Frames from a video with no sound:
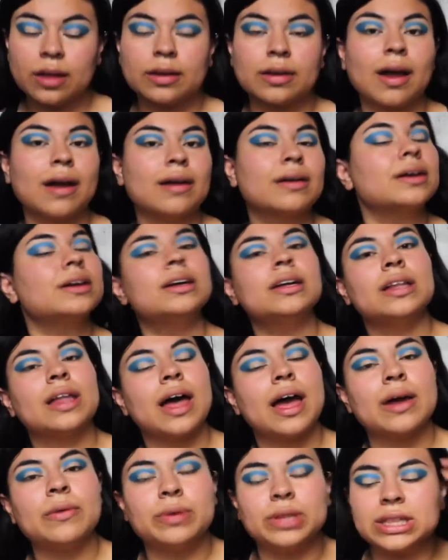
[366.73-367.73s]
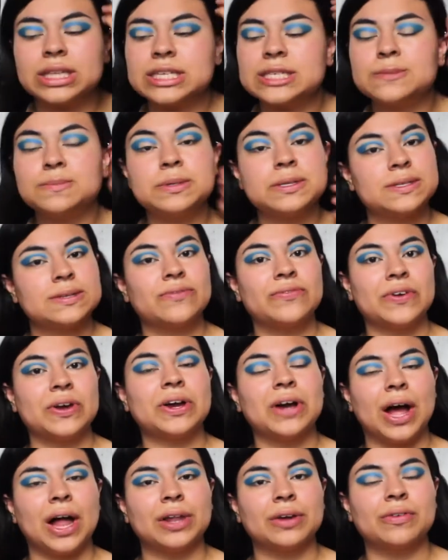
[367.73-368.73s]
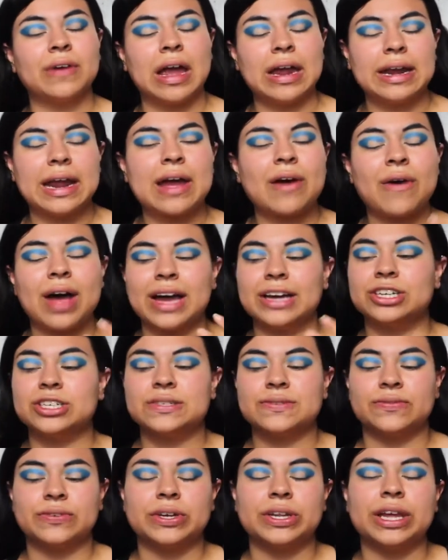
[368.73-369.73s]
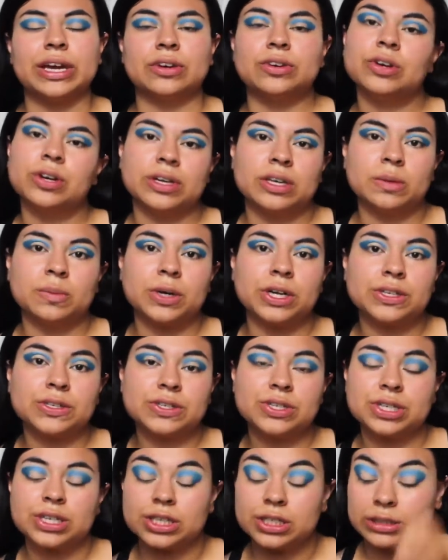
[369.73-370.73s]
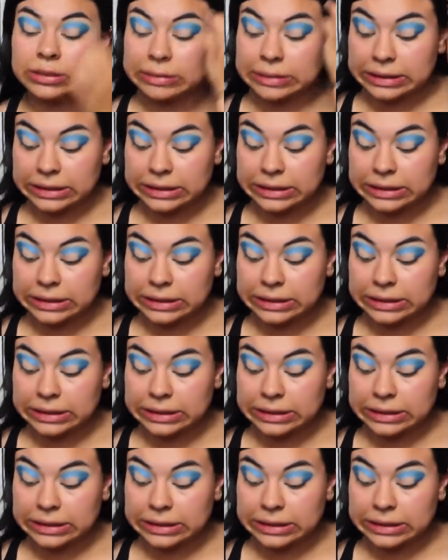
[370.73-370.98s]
Not gonna lie, with this specific color right now, I just feel like Cookie Monster.